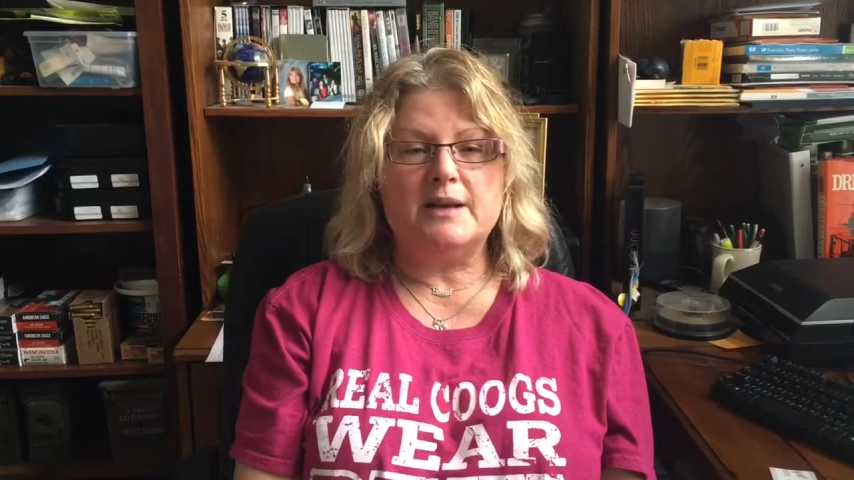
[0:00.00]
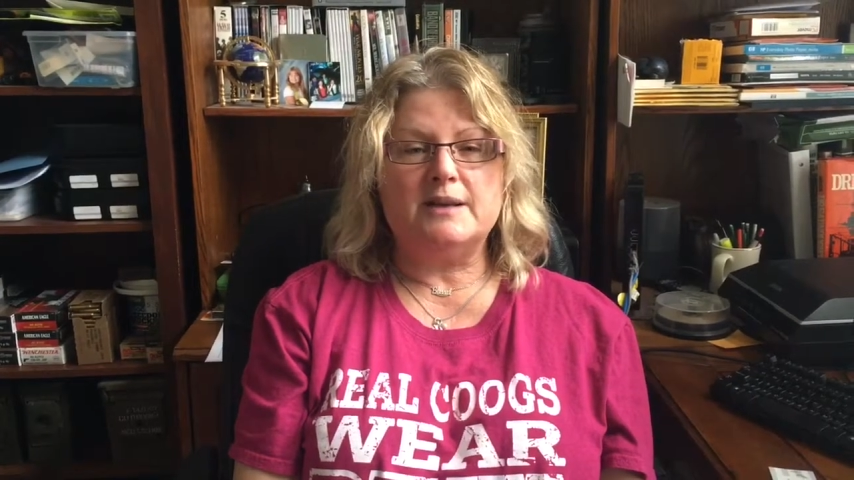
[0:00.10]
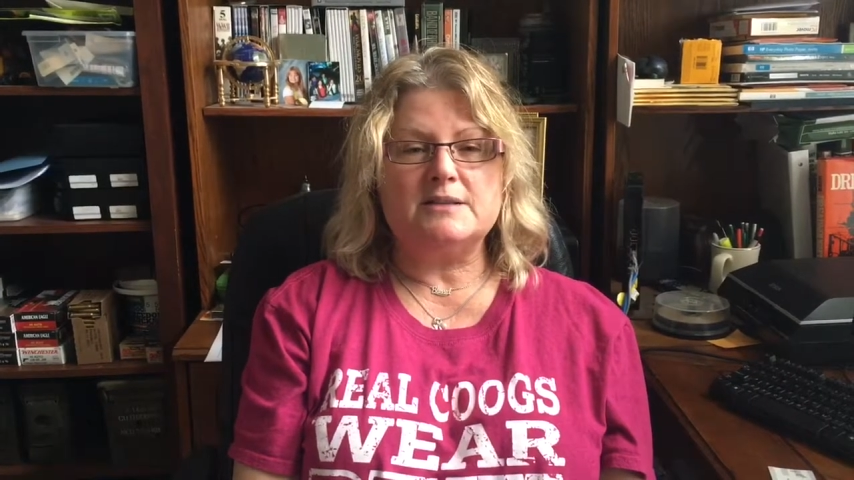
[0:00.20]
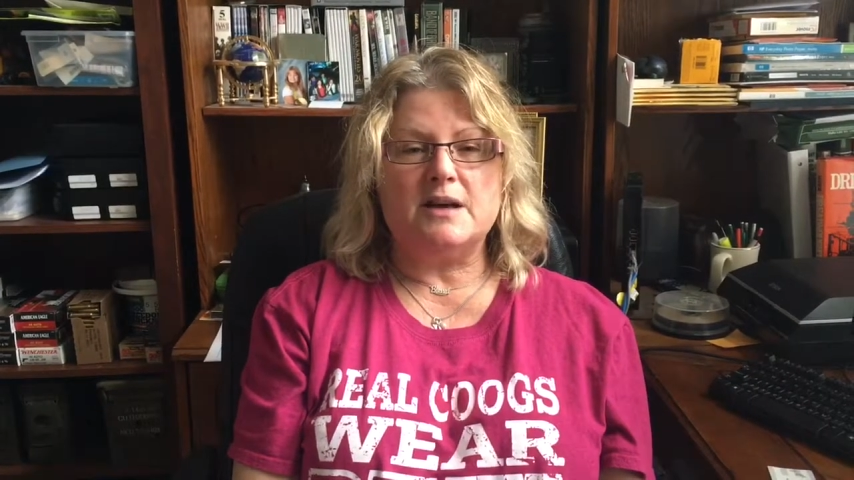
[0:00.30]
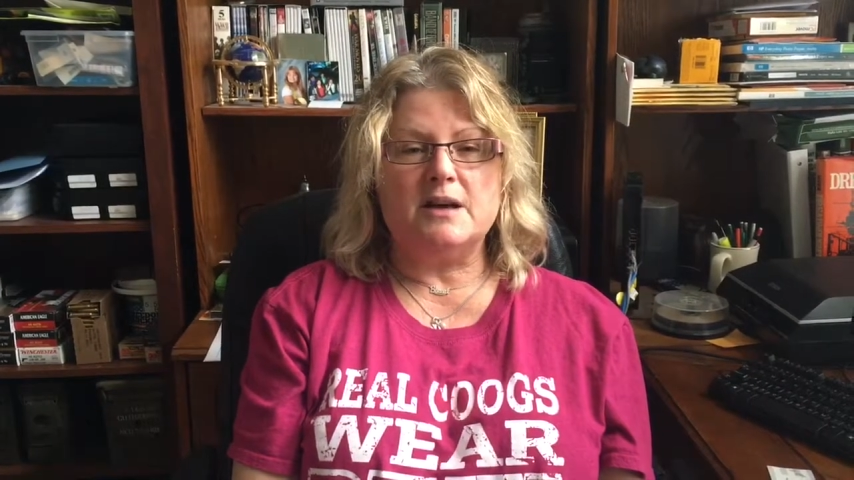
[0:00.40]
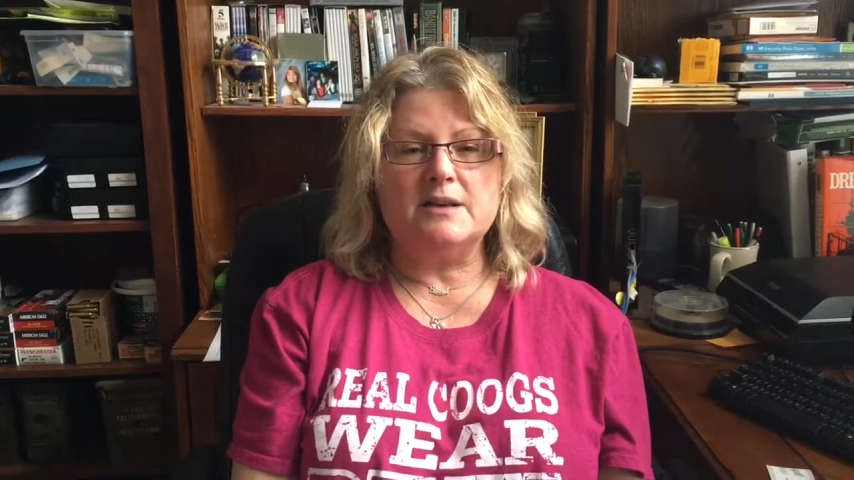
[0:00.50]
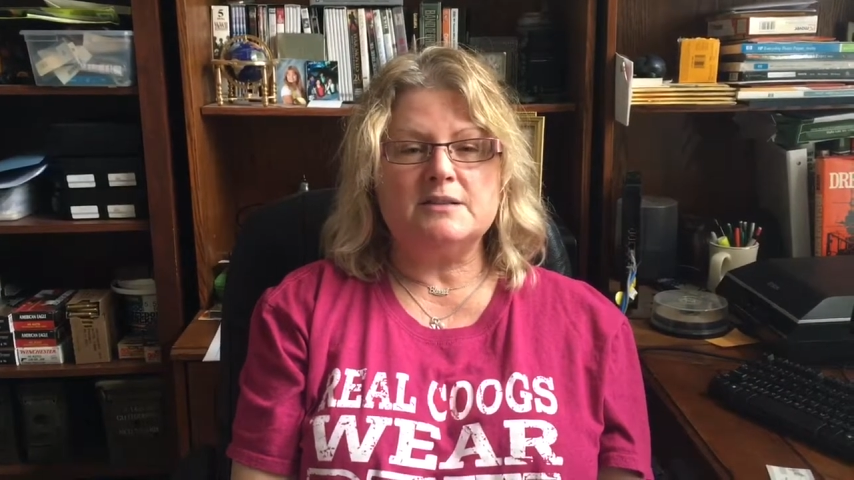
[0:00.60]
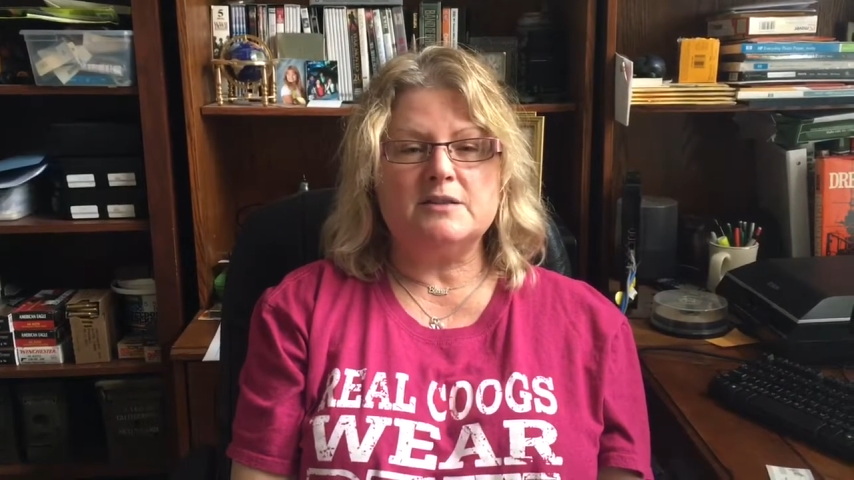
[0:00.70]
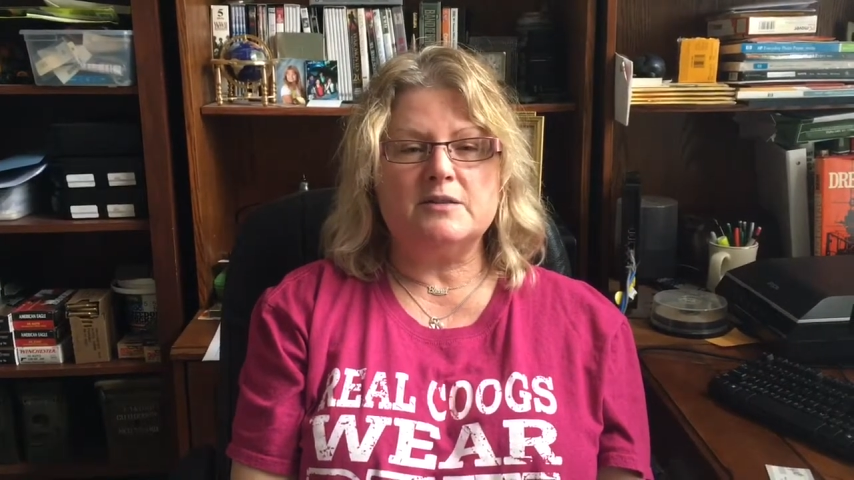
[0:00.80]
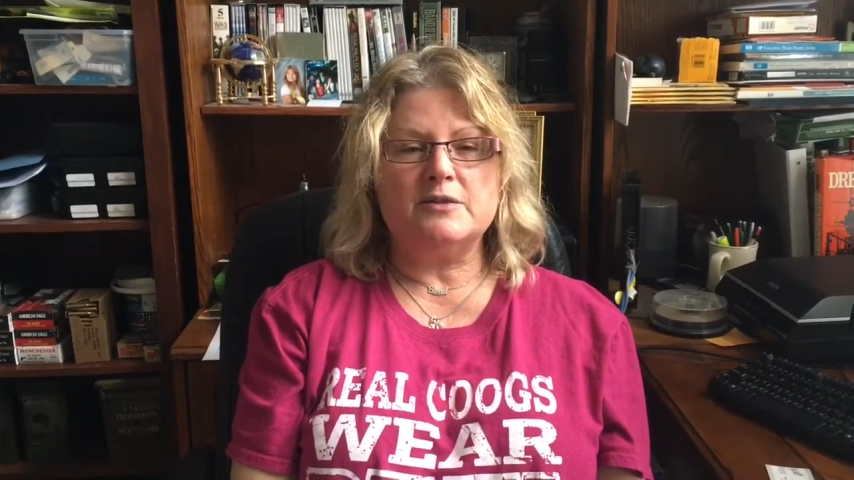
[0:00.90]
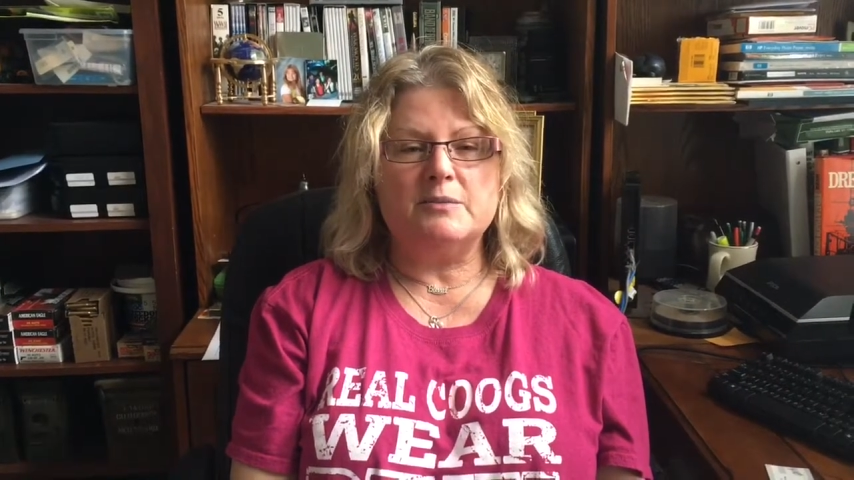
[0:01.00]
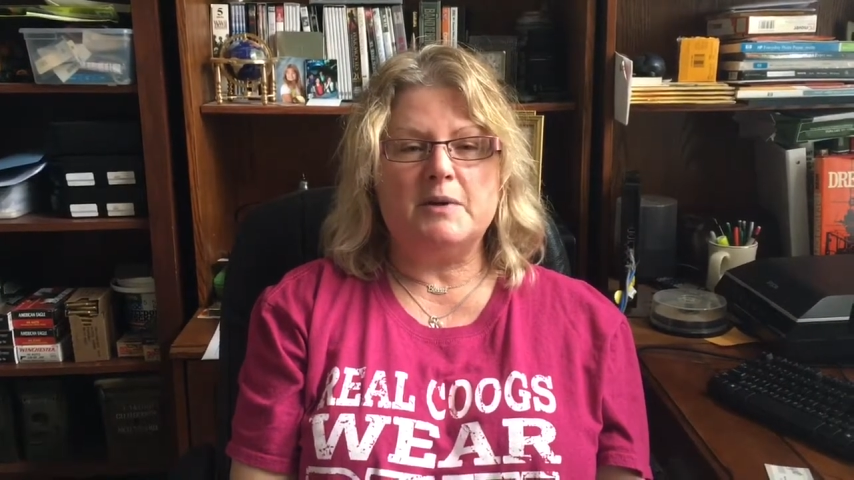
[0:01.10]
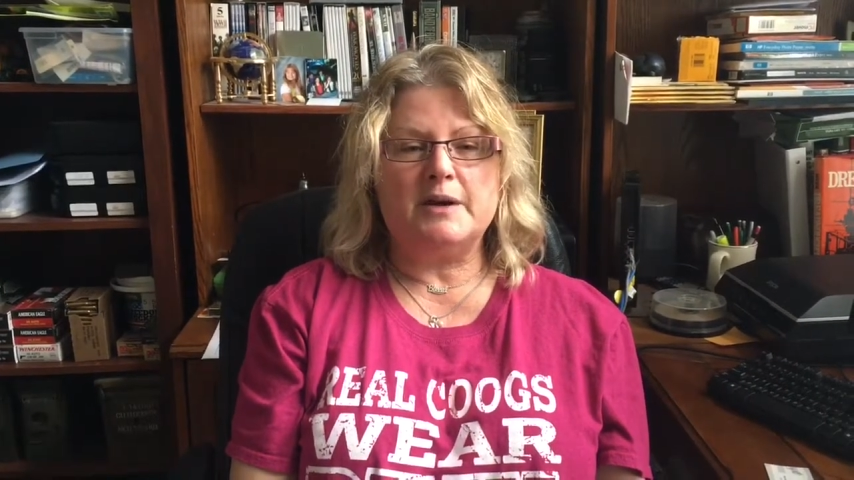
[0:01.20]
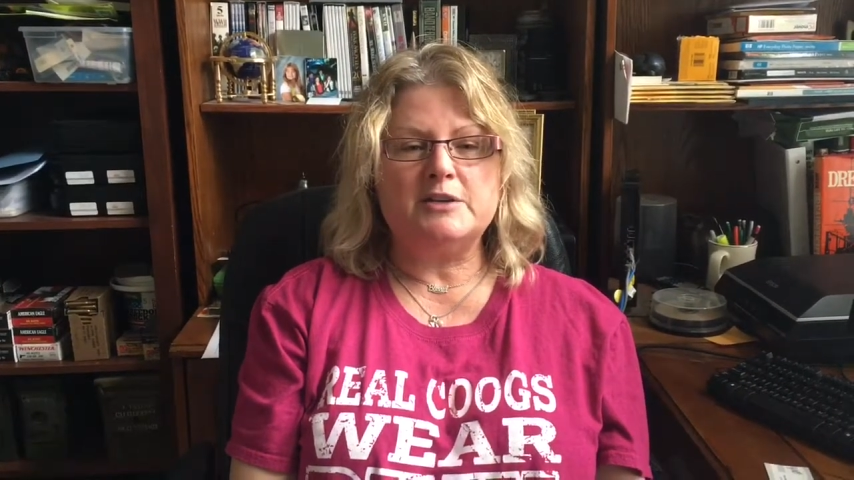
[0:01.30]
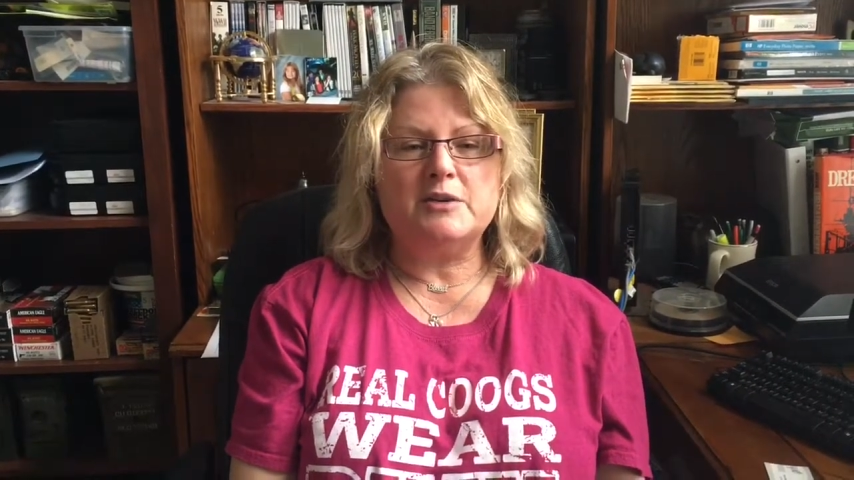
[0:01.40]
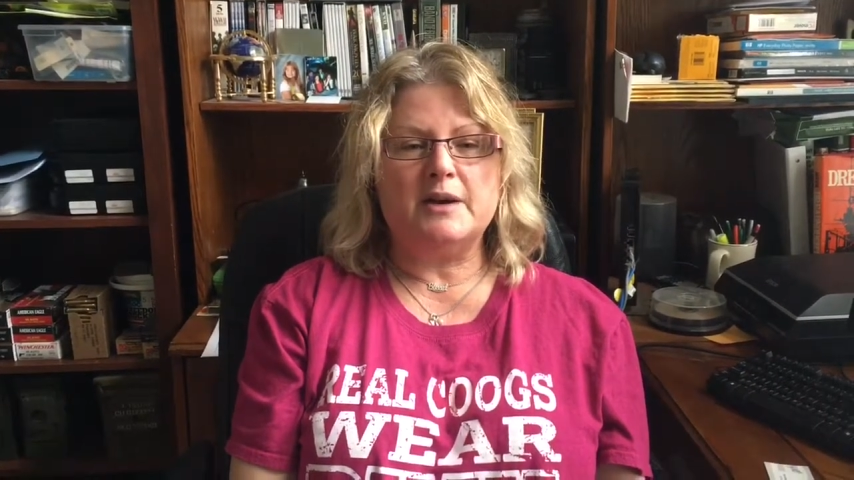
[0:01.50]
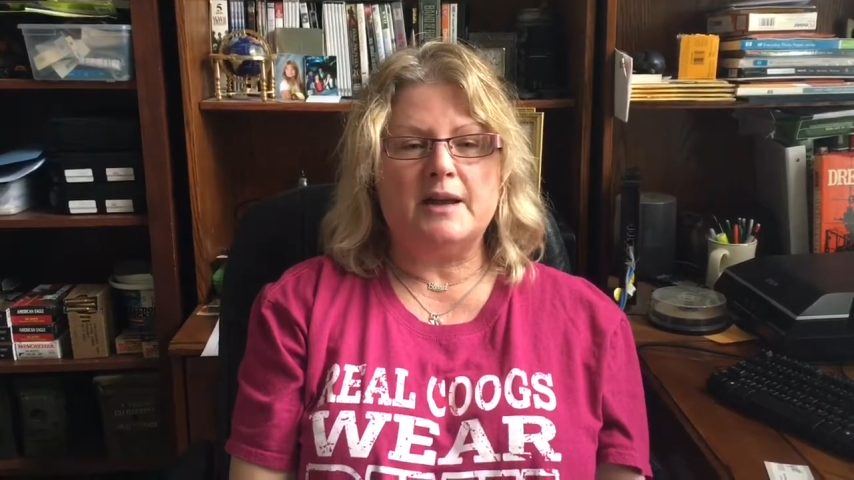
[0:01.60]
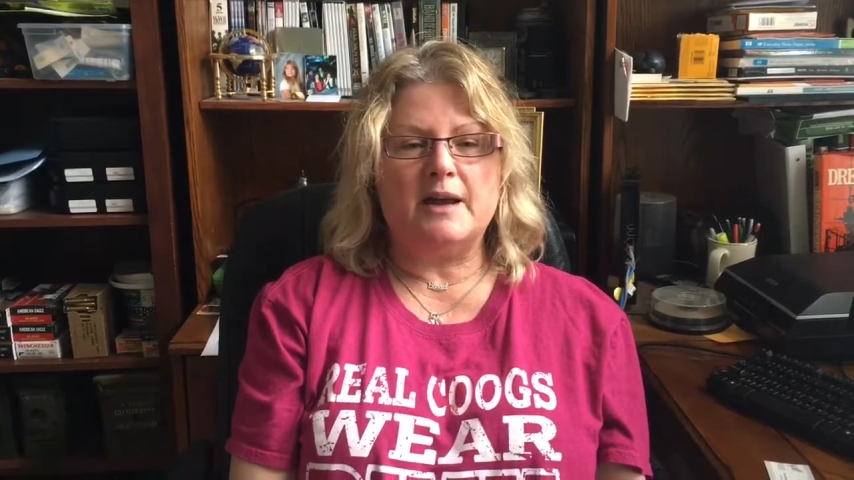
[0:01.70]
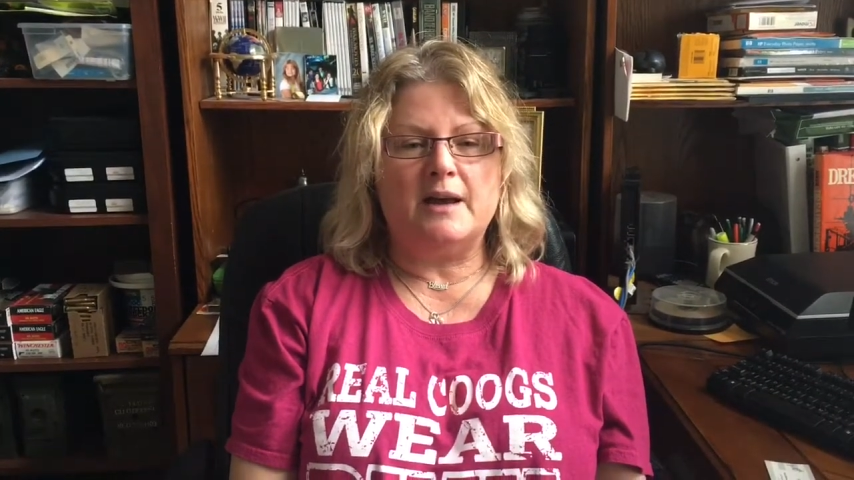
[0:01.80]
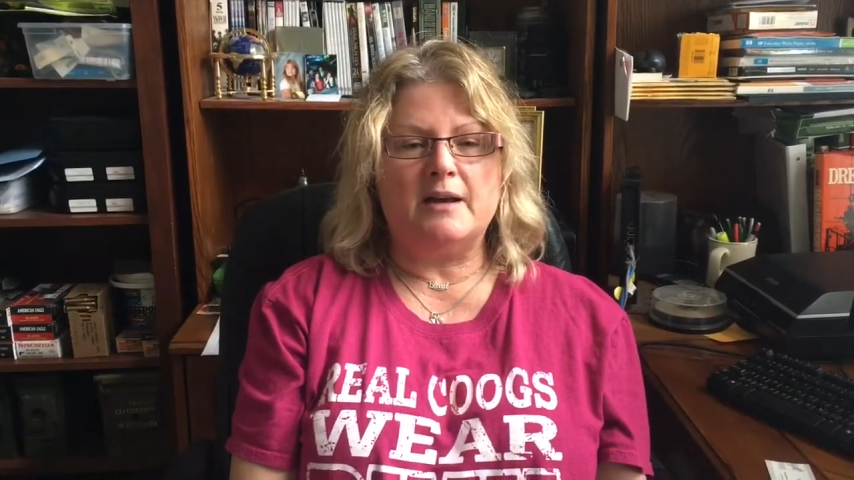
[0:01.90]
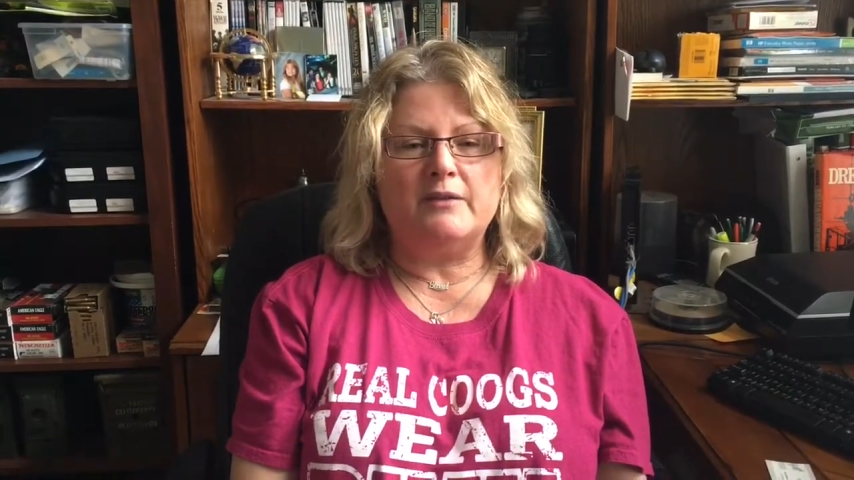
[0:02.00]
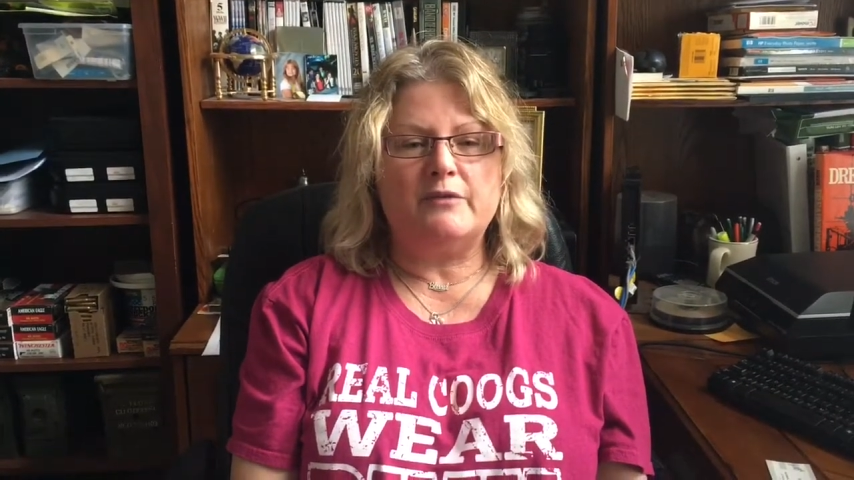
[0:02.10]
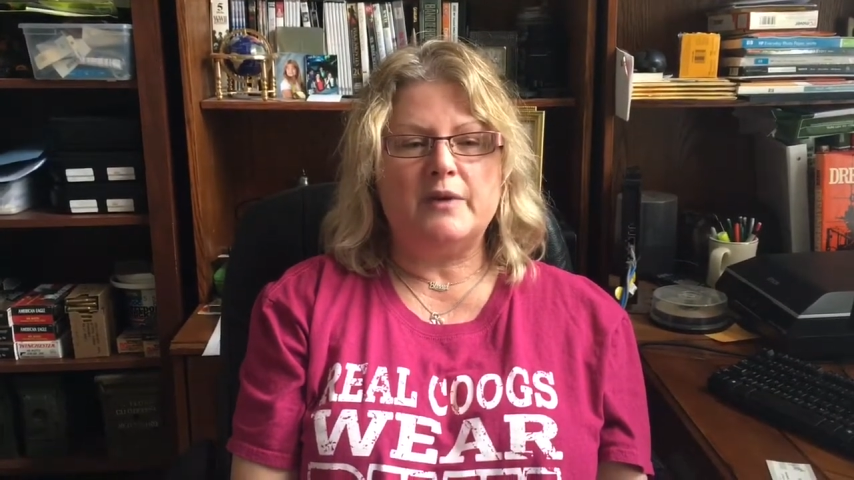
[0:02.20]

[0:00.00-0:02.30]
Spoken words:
and it's also the monitoring of